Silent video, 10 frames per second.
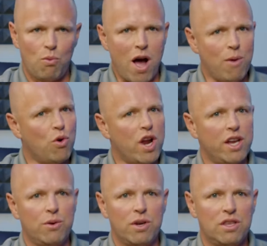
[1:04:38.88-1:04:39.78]
Why won't I
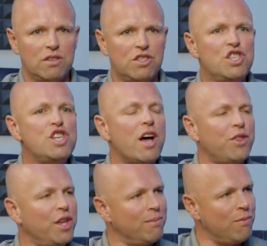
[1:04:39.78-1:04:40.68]
do it? There's
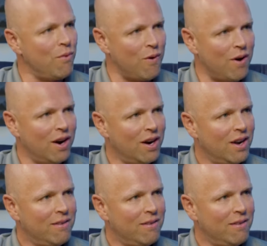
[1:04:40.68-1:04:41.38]
nothing more